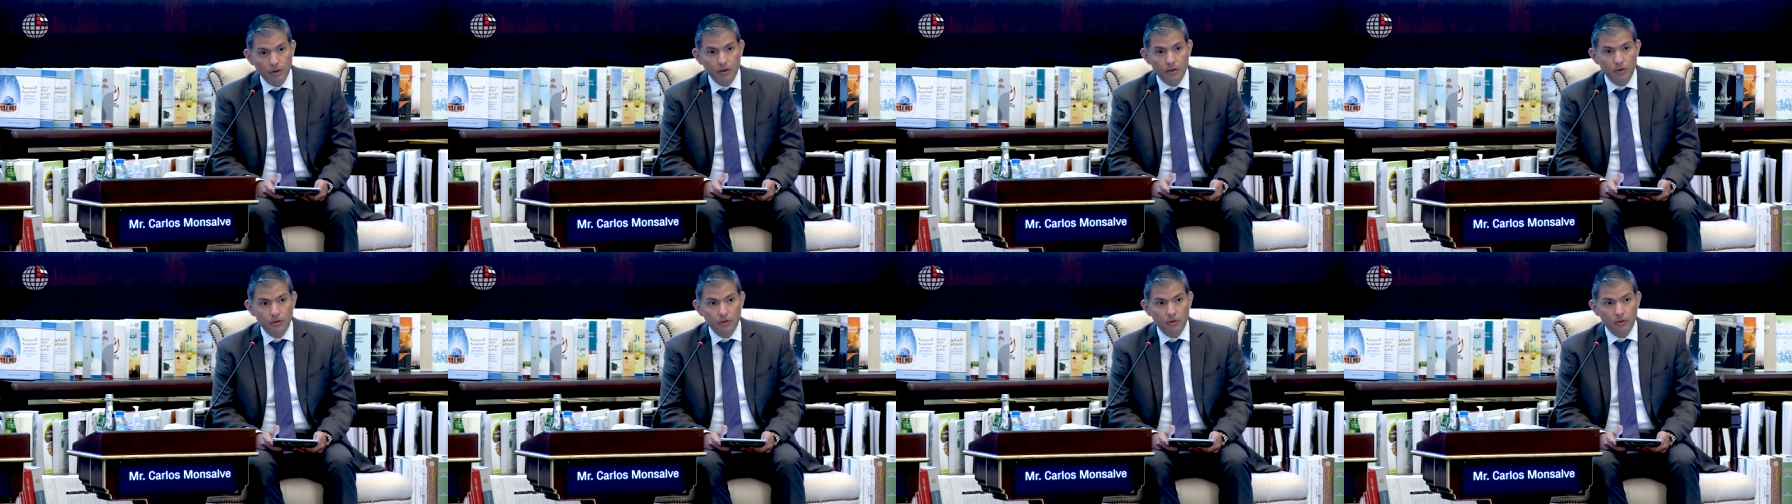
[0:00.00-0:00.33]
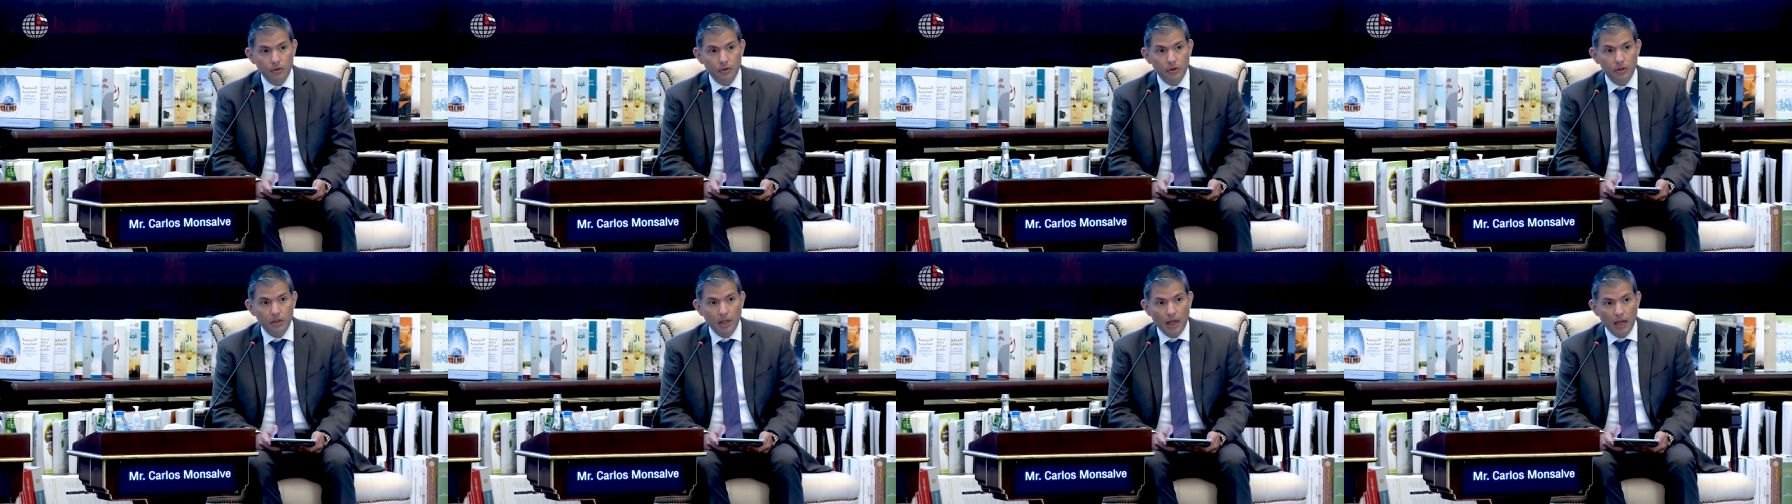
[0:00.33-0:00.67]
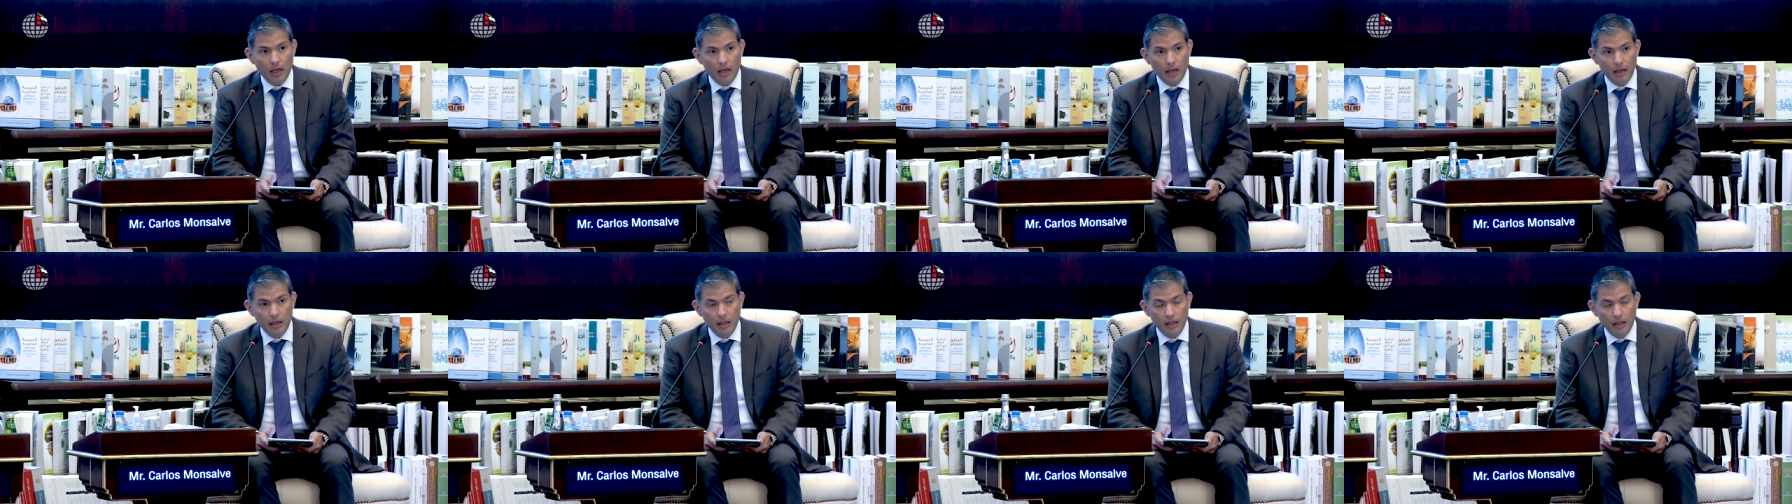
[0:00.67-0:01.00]
to
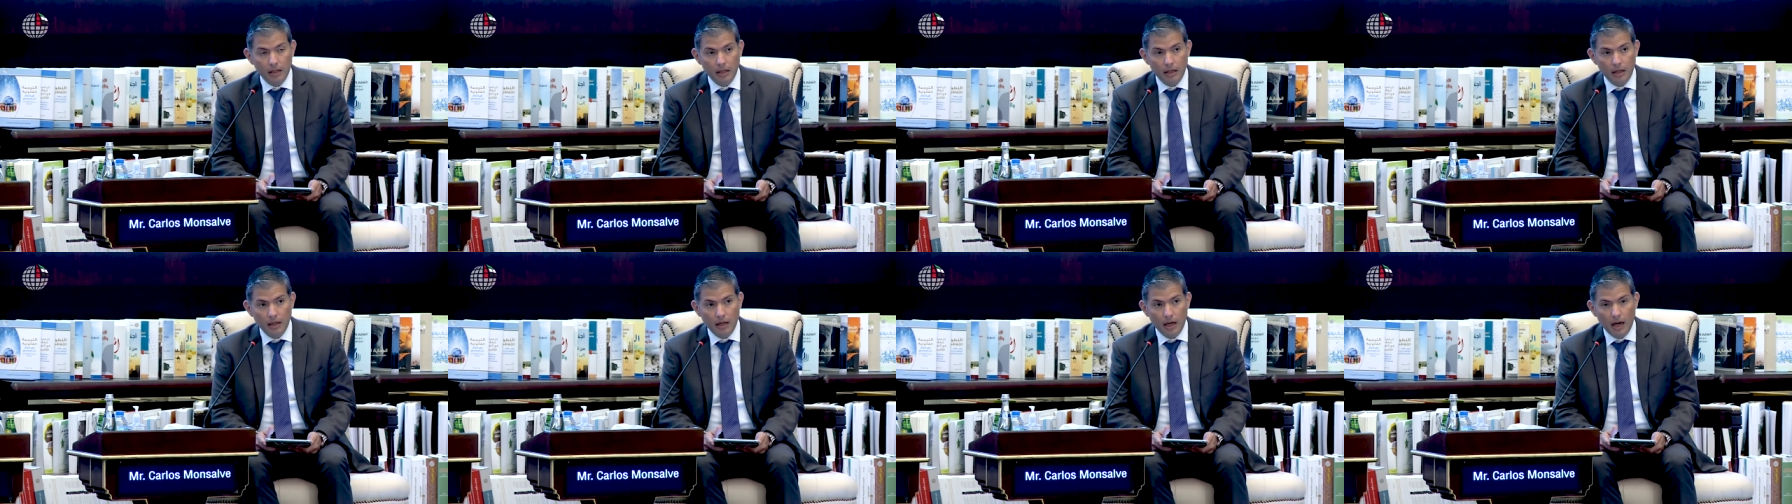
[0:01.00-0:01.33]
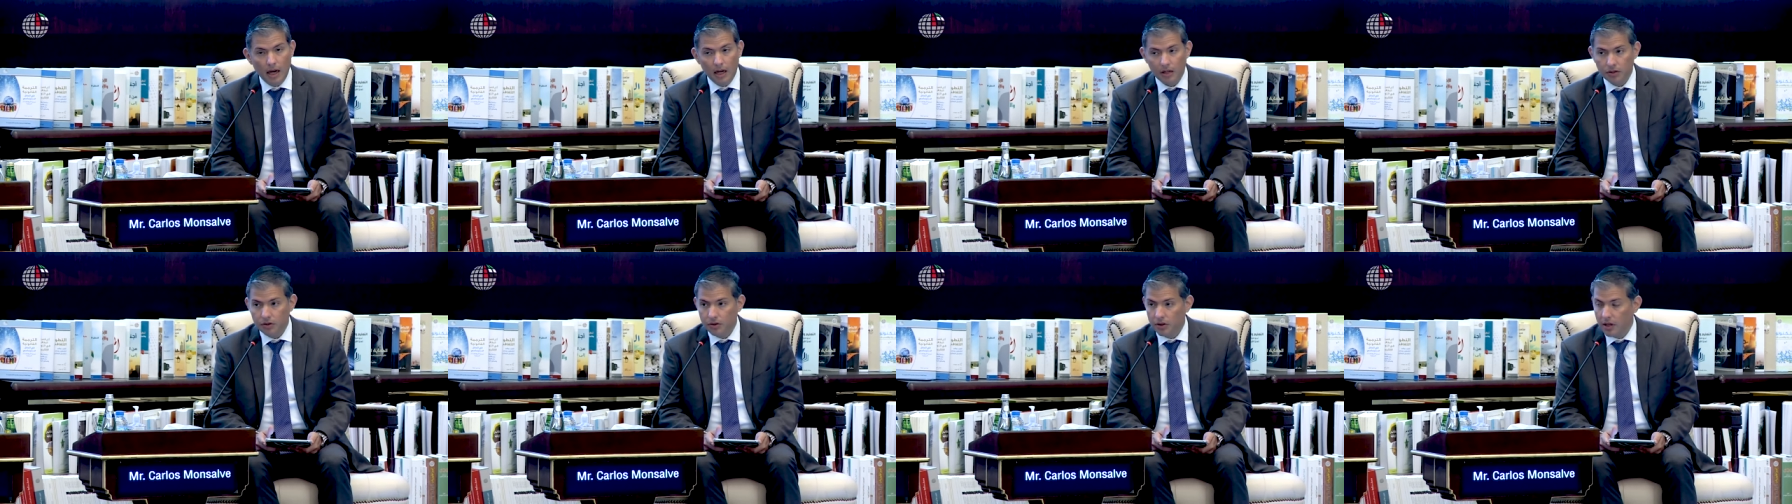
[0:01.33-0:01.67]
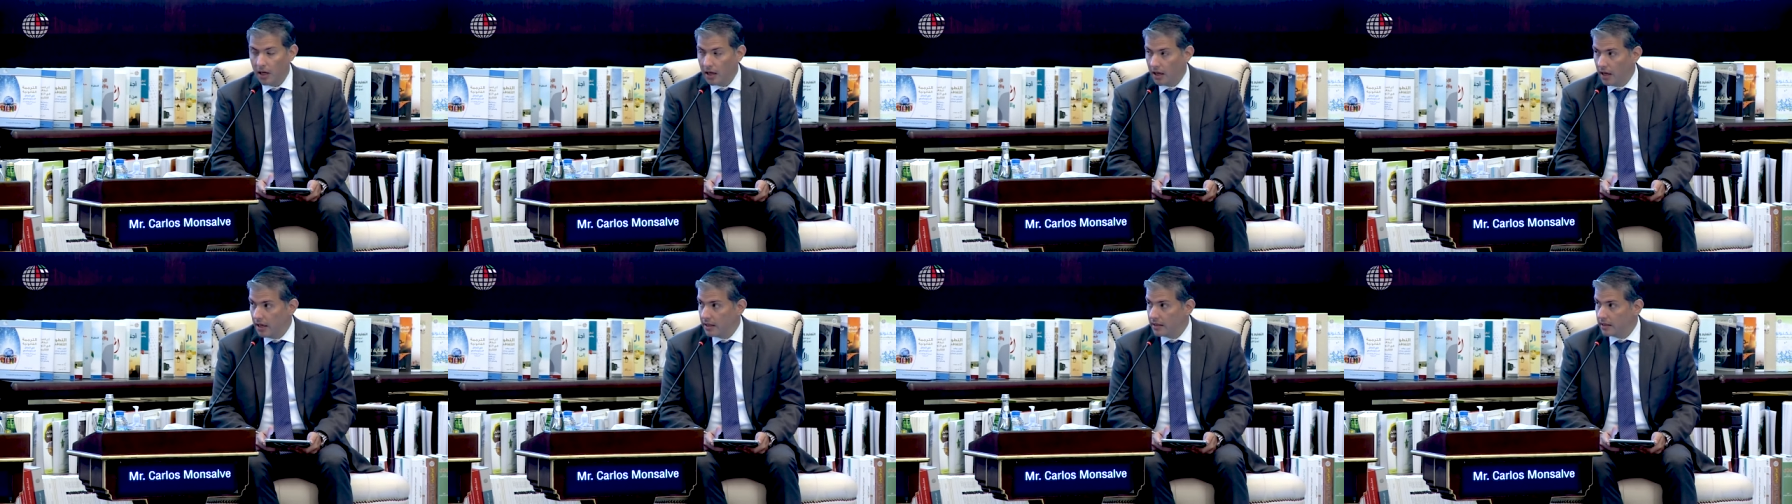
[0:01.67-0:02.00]
taking uh, action
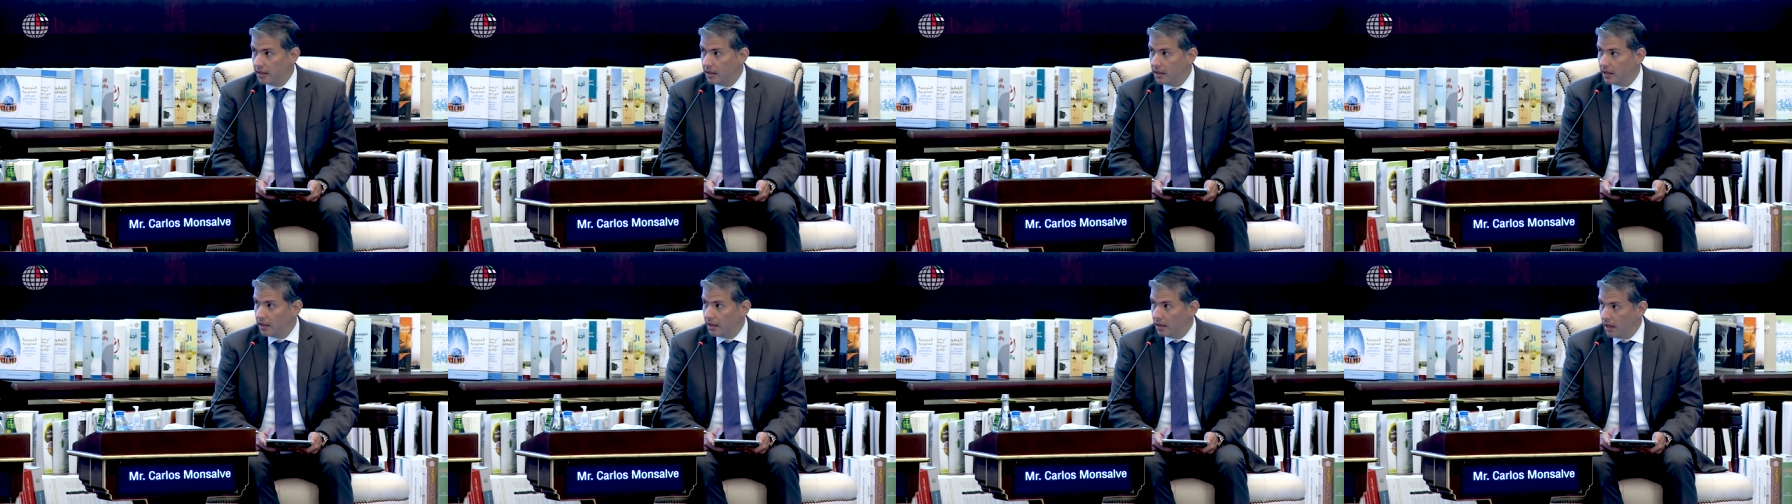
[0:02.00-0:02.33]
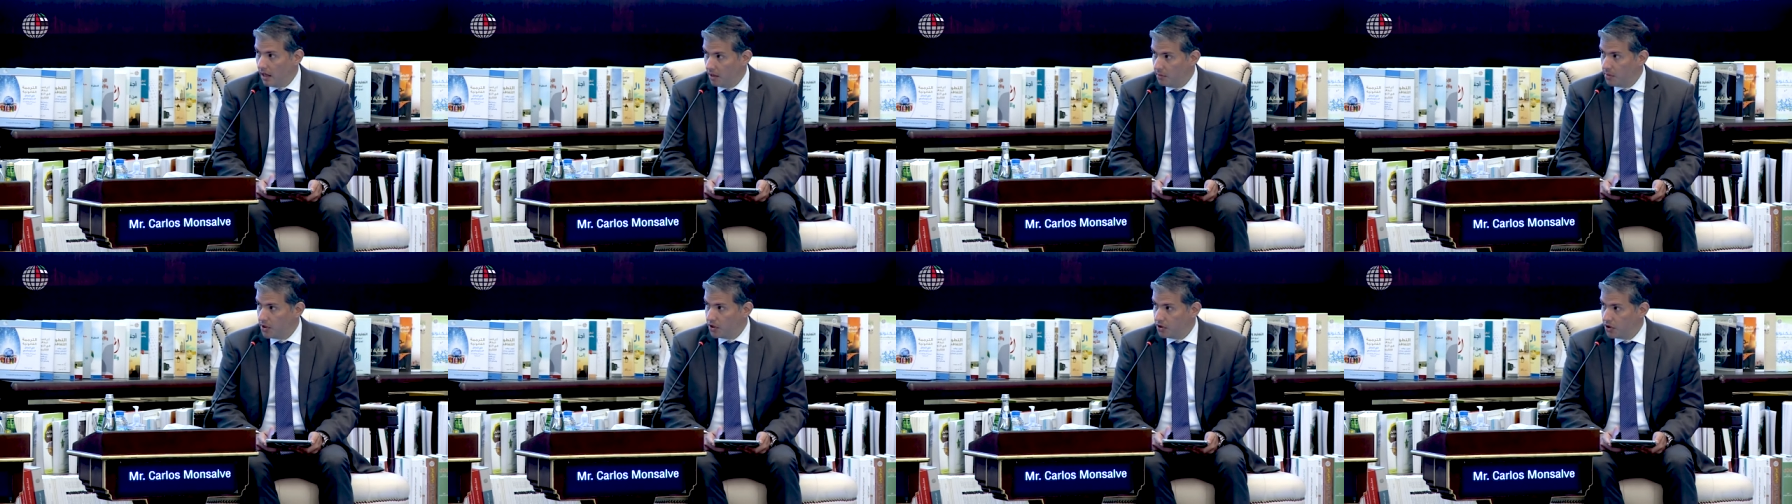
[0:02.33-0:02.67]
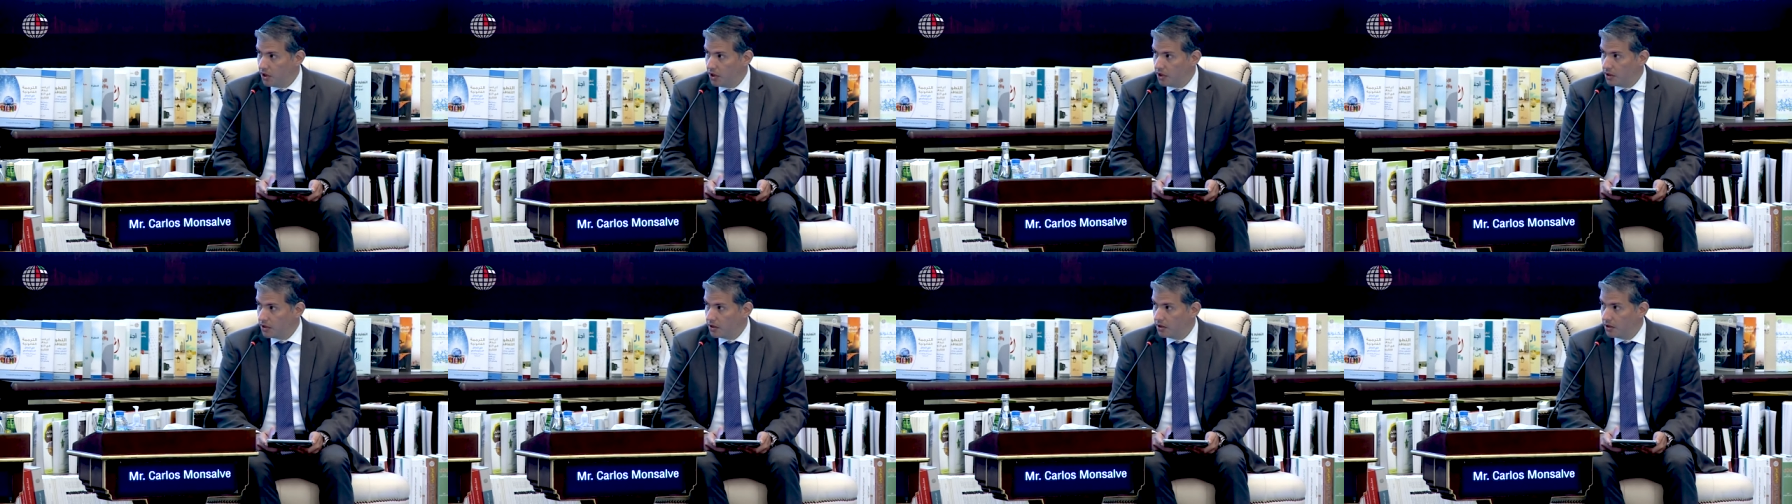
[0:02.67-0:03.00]
against the climate
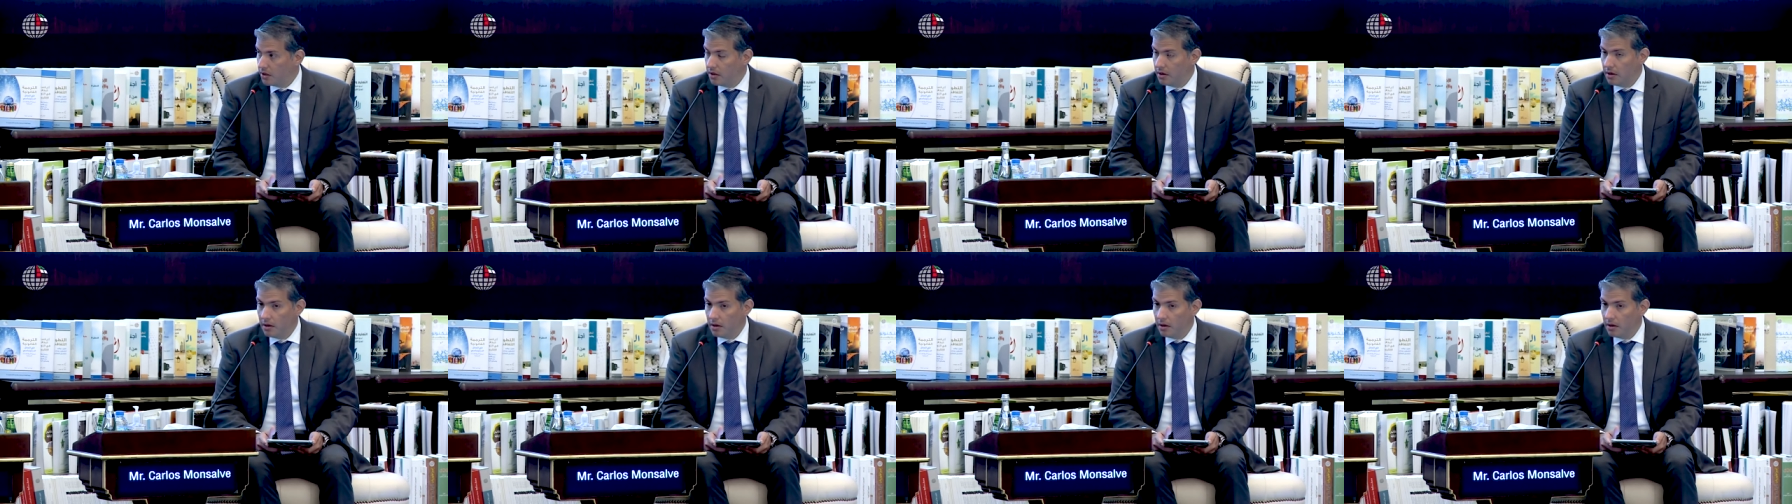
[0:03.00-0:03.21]
change,